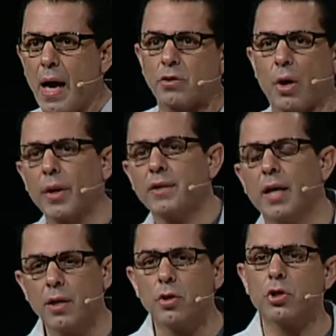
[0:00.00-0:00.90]
So I want to
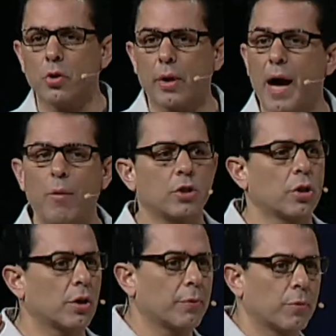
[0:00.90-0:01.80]
tell you a story. I want
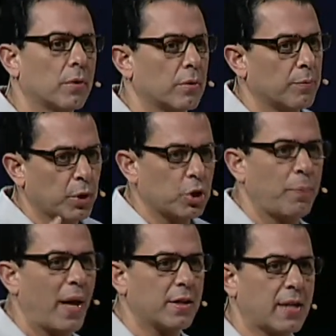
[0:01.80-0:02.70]
you to put your
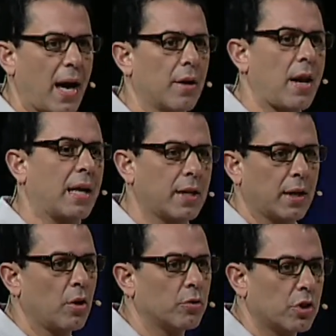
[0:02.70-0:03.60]
pens down and not
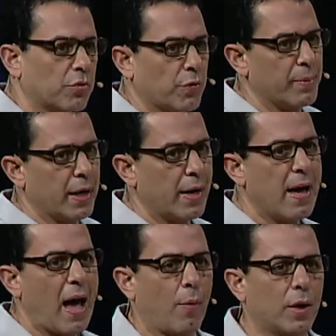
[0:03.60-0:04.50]
take notes just for a minute.
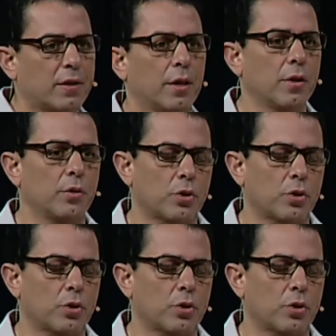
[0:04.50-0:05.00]
I want to tell you a